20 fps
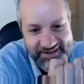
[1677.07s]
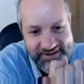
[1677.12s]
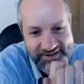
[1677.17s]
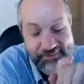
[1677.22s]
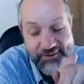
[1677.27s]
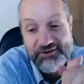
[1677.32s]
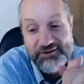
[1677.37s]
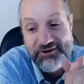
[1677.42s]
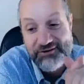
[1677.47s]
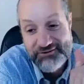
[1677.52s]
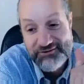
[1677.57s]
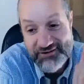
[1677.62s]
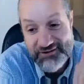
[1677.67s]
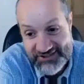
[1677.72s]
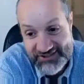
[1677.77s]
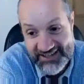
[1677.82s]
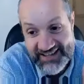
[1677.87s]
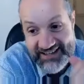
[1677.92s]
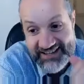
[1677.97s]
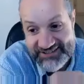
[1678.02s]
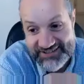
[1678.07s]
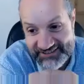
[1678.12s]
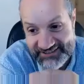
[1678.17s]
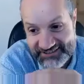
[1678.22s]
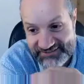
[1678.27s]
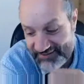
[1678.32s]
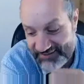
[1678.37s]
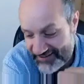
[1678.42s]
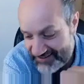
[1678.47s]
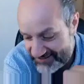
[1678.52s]
well.
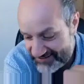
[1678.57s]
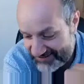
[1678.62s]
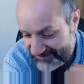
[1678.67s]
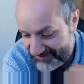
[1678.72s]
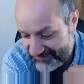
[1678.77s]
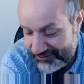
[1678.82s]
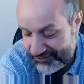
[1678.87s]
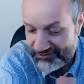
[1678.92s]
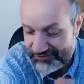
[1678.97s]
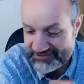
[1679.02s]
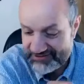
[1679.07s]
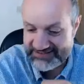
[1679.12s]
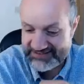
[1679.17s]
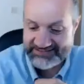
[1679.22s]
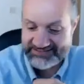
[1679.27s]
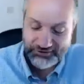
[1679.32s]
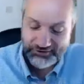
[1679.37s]
Congratulations, first of all, because it's